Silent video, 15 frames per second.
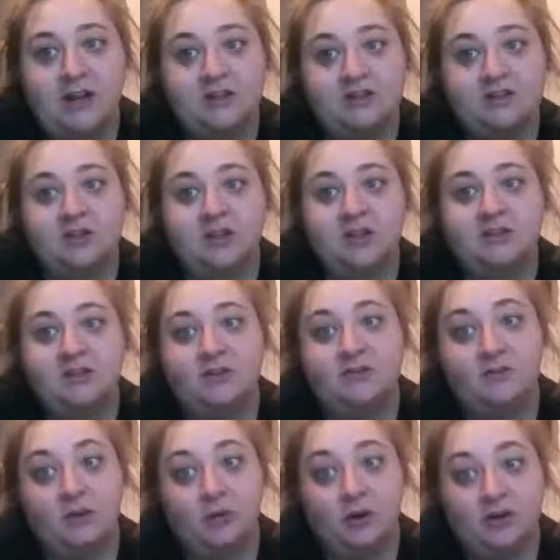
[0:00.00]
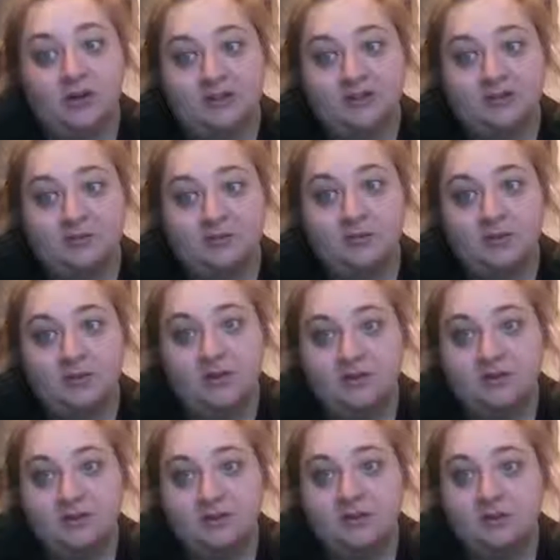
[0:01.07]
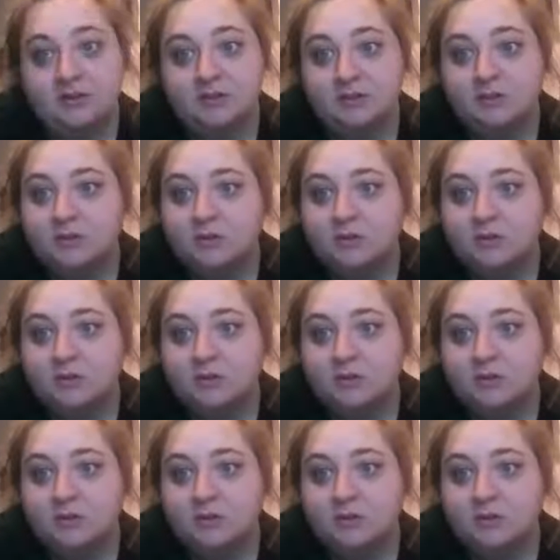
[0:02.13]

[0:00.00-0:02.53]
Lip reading: answer to 4 decimal places.